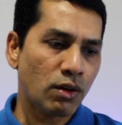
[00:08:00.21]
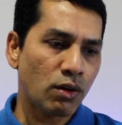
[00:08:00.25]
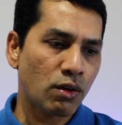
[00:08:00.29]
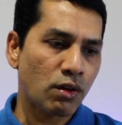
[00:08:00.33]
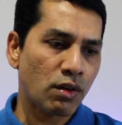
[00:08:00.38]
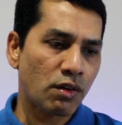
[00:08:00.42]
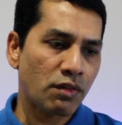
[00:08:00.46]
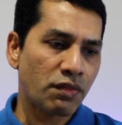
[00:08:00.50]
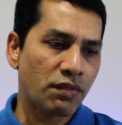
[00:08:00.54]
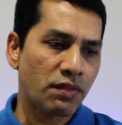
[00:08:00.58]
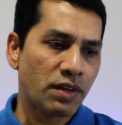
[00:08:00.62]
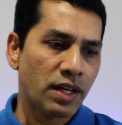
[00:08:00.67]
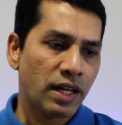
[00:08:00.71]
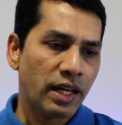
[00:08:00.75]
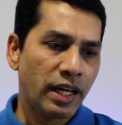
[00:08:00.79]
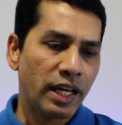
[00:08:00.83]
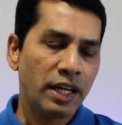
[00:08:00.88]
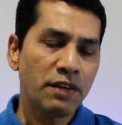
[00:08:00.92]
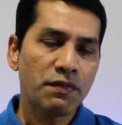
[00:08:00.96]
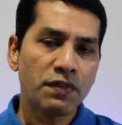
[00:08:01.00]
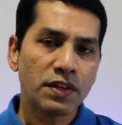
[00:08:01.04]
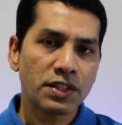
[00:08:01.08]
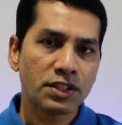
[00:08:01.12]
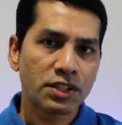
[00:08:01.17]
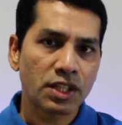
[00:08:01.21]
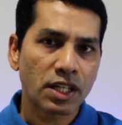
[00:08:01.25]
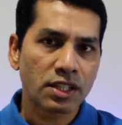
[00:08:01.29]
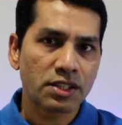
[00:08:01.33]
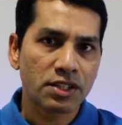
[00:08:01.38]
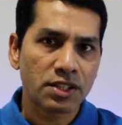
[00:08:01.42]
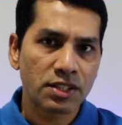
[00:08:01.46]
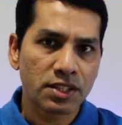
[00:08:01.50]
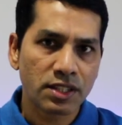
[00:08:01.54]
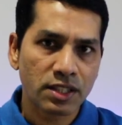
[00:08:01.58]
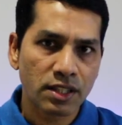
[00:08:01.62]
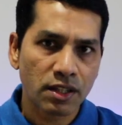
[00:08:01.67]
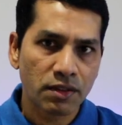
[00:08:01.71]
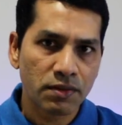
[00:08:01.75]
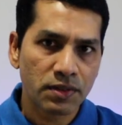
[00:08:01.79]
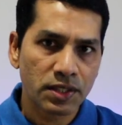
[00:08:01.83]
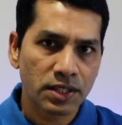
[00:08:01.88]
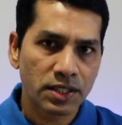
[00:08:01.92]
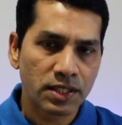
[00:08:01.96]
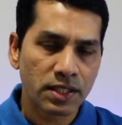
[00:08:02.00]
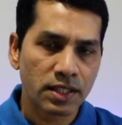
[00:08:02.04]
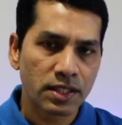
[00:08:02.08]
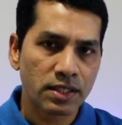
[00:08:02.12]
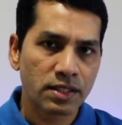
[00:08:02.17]
of infrastructure
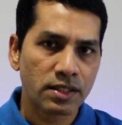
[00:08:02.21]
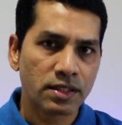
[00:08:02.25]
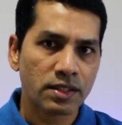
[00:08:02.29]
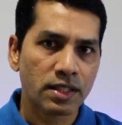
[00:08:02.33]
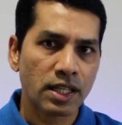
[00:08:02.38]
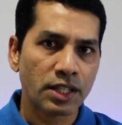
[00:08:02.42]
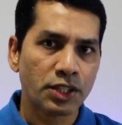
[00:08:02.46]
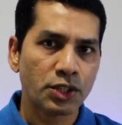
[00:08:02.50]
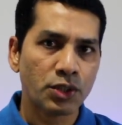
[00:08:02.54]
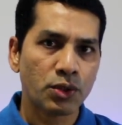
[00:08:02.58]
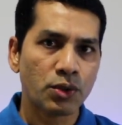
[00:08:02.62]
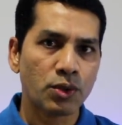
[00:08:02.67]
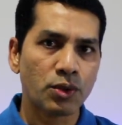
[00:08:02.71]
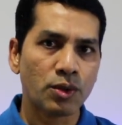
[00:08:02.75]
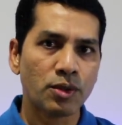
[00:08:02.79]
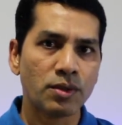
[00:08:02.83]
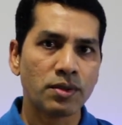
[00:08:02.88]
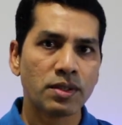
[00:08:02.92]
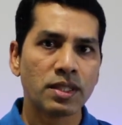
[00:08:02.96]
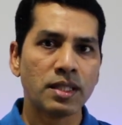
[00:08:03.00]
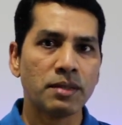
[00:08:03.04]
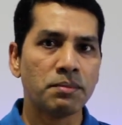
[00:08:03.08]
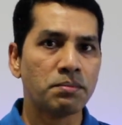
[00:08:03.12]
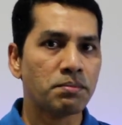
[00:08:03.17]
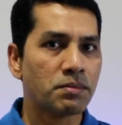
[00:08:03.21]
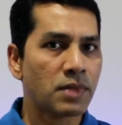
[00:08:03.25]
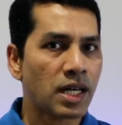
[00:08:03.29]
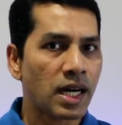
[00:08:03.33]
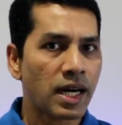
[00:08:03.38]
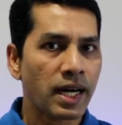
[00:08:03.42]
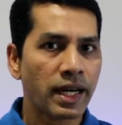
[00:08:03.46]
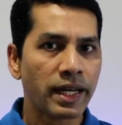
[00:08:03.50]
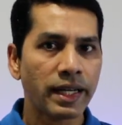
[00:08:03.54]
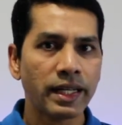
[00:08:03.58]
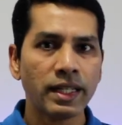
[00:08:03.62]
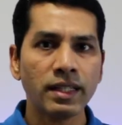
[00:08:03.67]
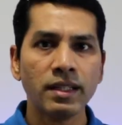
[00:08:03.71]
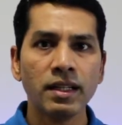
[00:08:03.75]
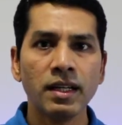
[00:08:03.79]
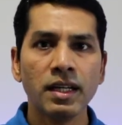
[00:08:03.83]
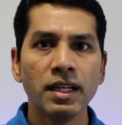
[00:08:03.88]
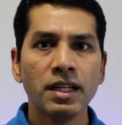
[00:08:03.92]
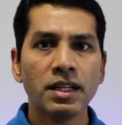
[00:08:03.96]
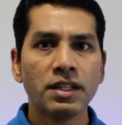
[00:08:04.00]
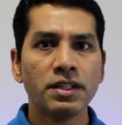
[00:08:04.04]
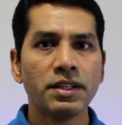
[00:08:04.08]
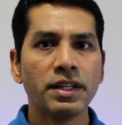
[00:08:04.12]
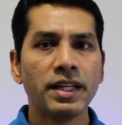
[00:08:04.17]
services that you could combine,
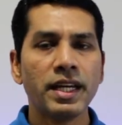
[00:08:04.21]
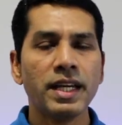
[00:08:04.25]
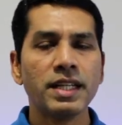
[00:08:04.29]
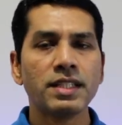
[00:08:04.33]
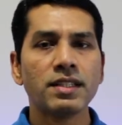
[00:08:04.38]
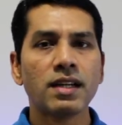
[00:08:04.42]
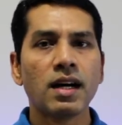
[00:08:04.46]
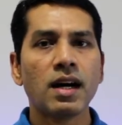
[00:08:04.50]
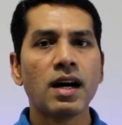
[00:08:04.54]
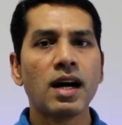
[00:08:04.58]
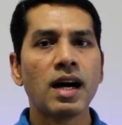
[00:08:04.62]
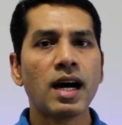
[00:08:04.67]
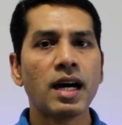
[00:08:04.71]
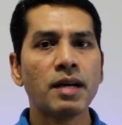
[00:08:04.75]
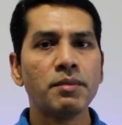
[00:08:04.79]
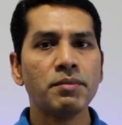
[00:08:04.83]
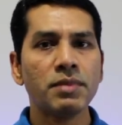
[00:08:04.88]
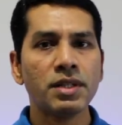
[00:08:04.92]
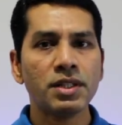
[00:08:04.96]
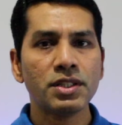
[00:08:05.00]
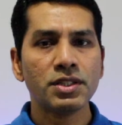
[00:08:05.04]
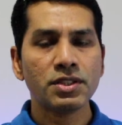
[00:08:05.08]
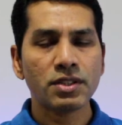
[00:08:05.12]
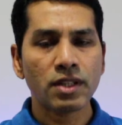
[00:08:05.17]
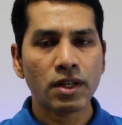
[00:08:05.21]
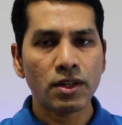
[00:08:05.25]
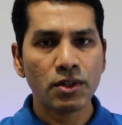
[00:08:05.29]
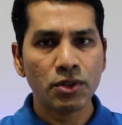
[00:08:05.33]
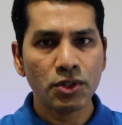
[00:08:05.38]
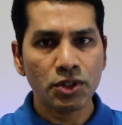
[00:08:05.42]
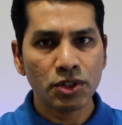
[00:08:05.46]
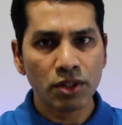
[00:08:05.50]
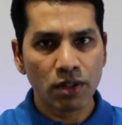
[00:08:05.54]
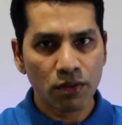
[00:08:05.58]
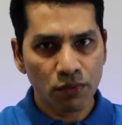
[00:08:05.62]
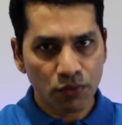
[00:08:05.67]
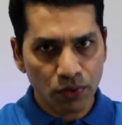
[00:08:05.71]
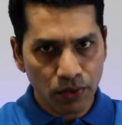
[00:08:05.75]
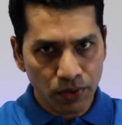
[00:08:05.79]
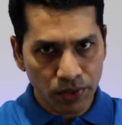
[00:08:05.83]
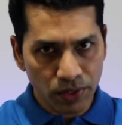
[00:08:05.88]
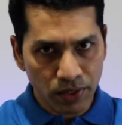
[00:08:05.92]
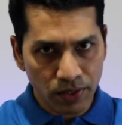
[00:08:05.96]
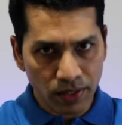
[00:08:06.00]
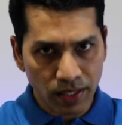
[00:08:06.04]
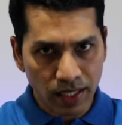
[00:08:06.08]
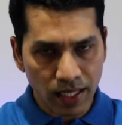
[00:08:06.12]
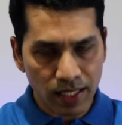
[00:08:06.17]
create a hybrid solution for
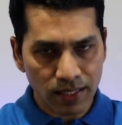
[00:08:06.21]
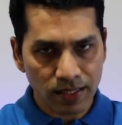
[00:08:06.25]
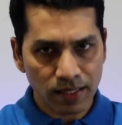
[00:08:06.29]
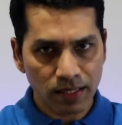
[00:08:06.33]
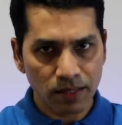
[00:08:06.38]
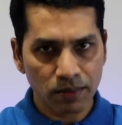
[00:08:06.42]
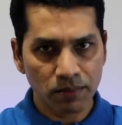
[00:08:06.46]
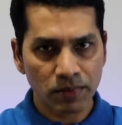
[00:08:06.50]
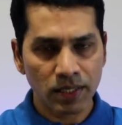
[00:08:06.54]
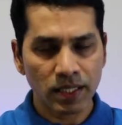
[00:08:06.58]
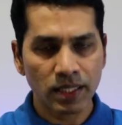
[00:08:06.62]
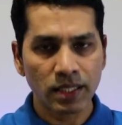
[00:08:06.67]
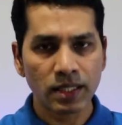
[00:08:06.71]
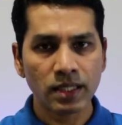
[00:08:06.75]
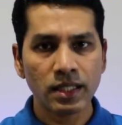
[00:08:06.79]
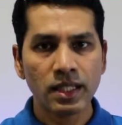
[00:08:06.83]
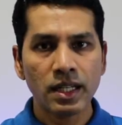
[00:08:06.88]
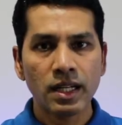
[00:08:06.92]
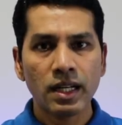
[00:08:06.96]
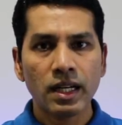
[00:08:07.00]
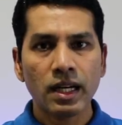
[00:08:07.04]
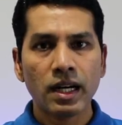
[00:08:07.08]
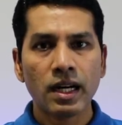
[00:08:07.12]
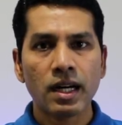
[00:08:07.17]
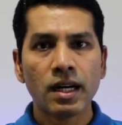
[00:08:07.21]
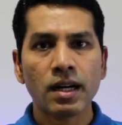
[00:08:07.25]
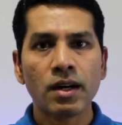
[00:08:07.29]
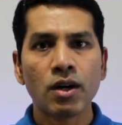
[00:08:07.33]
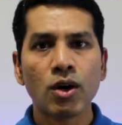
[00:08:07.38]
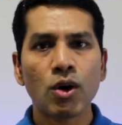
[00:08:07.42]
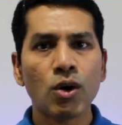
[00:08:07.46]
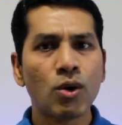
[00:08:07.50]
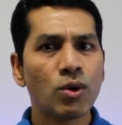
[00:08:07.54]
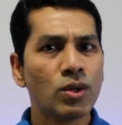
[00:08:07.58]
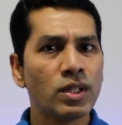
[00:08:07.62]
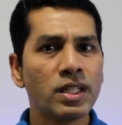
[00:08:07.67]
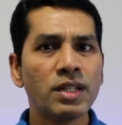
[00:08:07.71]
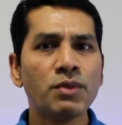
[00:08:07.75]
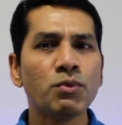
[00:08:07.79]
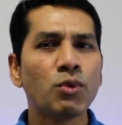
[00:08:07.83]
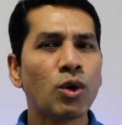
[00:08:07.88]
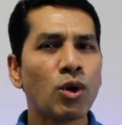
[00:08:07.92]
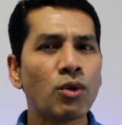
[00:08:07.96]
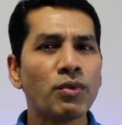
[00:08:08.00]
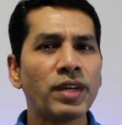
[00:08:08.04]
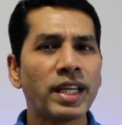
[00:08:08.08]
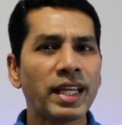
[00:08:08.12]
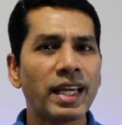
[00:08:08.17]
your customer, all
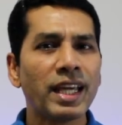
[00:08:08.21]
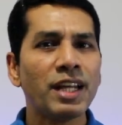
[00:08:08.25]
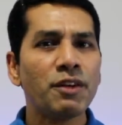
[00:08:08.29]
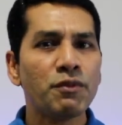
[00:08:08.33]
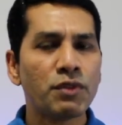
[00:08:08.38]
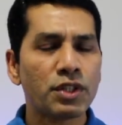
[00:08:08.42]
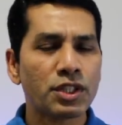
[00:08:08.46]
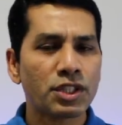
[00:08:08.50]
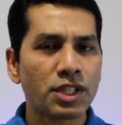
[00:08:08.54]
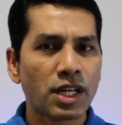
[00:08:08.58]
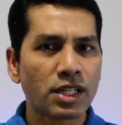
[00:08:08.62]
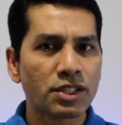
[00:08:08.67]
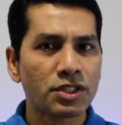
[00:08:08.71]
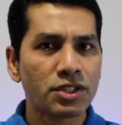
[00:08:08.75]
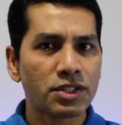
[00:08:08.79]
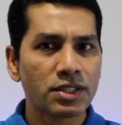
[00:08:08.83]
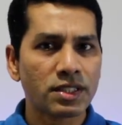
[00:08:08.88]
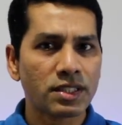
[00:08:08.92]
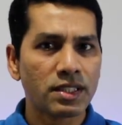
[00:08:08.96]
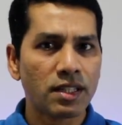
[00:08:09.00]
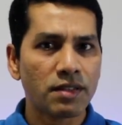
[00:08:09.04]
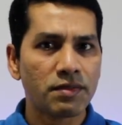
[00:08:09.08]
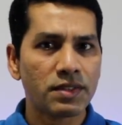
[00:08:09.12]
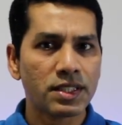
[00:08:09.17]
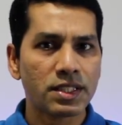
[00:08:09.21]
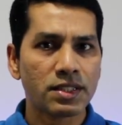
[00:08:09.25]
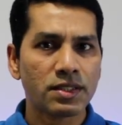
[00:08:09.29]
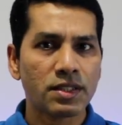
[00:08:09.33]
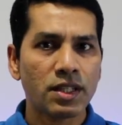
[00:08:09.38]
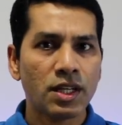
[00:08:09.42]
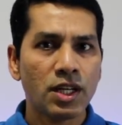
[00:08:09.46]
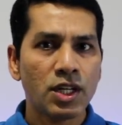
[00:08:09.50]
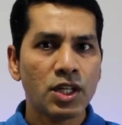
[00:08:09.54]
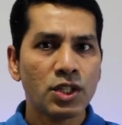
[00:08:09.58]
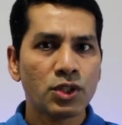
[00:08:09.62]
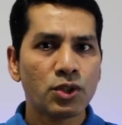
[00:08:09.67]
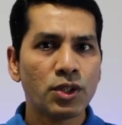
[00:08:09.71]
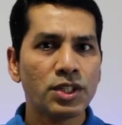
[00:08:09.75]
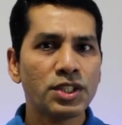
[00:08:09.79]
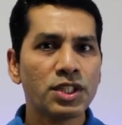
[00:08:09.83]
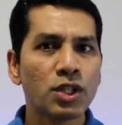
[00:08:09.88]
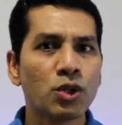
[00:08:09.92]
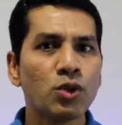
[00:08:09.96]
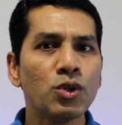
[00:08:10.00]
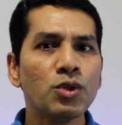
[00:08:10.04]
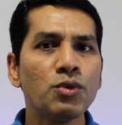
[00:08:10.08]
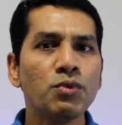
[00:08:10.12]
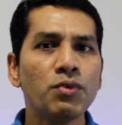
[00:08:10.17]
involving infrastructure service. So it's
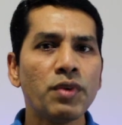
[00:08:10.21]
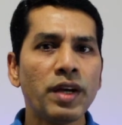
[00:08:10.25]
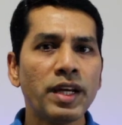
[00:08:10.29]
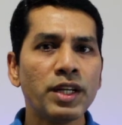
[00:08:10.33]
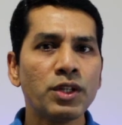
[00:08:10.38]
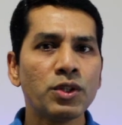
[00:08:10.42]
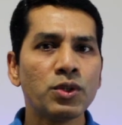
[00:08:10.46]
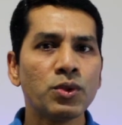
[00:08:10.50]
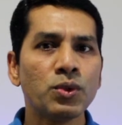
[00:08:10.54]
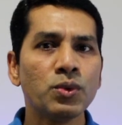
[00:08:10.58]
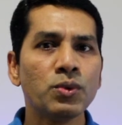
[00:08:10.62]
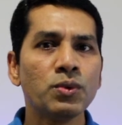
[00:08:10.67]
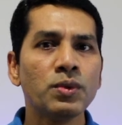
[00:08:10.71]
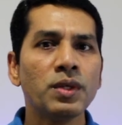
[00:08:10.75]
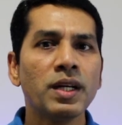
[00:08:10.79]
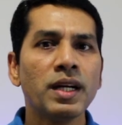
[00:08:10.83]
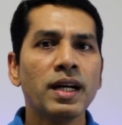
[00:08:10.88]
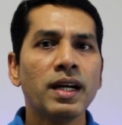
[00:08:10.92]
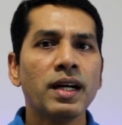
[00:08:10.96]
a good way to